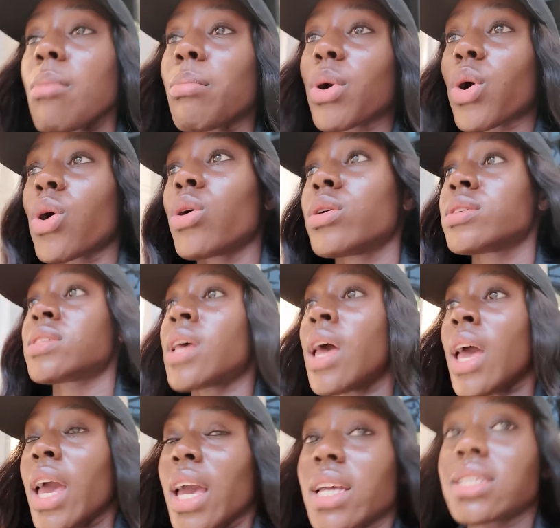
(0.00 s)
because
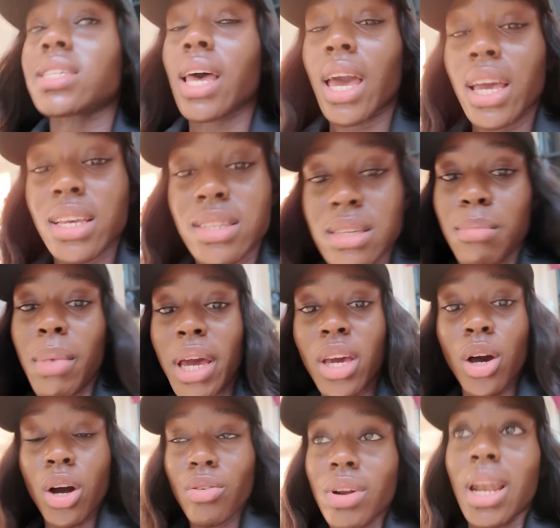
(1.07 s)
it takes my
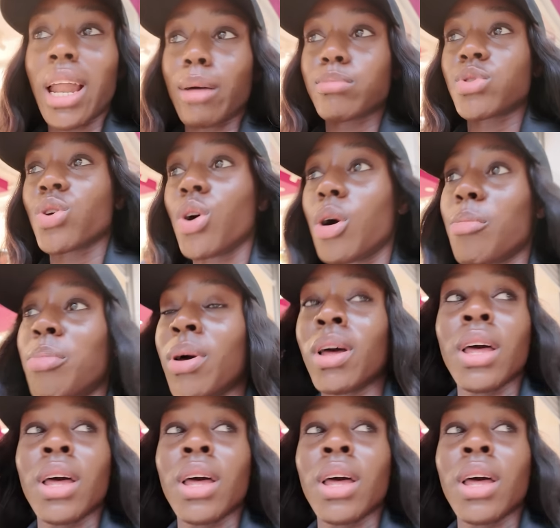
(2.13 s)
current laptop